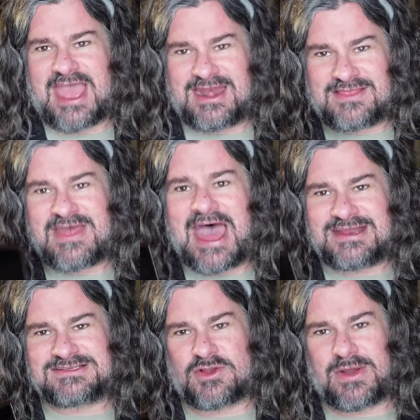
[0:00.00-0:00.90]
and
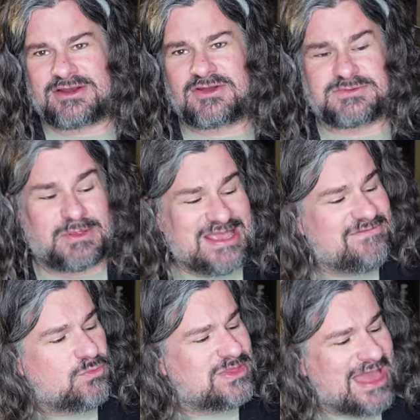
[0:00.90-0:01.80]
that is quite noticeable
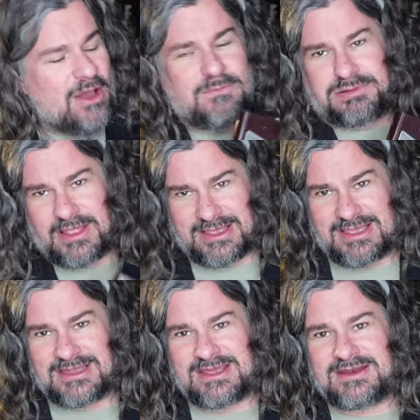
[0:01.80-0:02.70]
even without
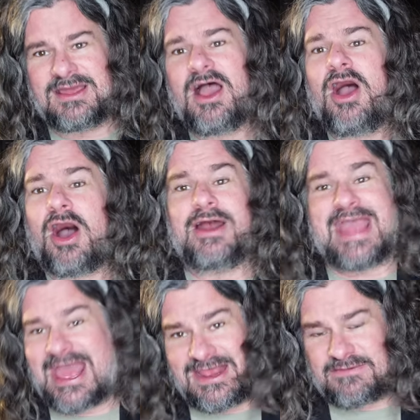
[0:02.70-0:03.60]
plugging it in
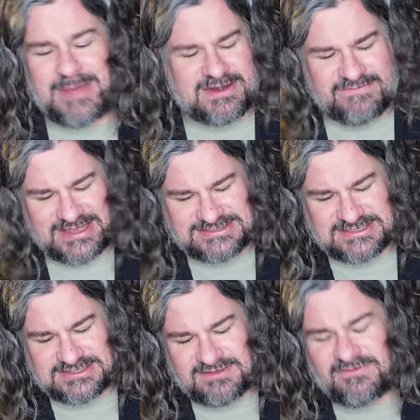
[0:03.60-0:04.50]
on any of my
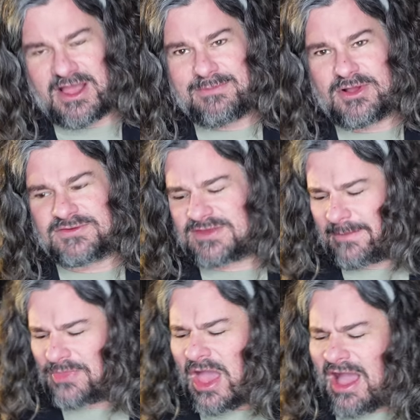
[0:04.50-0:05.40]
devices. The volume goes
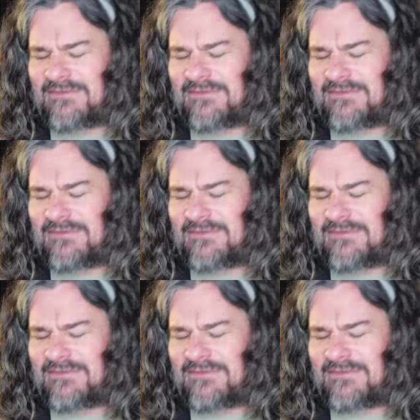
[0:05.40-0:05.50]
up.